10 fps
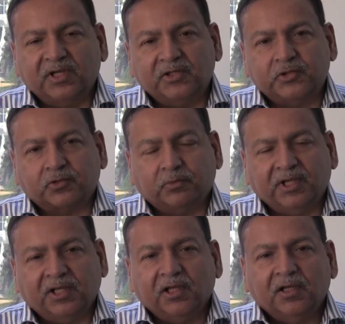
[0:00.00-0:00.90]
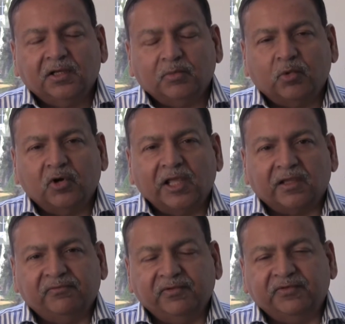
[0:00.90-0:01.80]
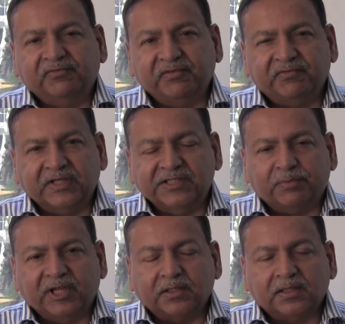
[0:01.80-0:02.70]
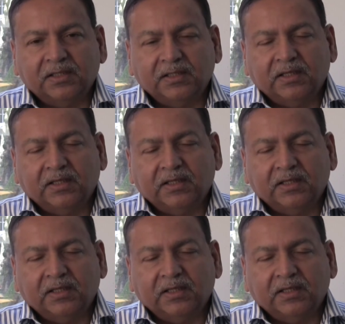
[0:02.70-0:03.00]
when it should be more like a 50-50 split.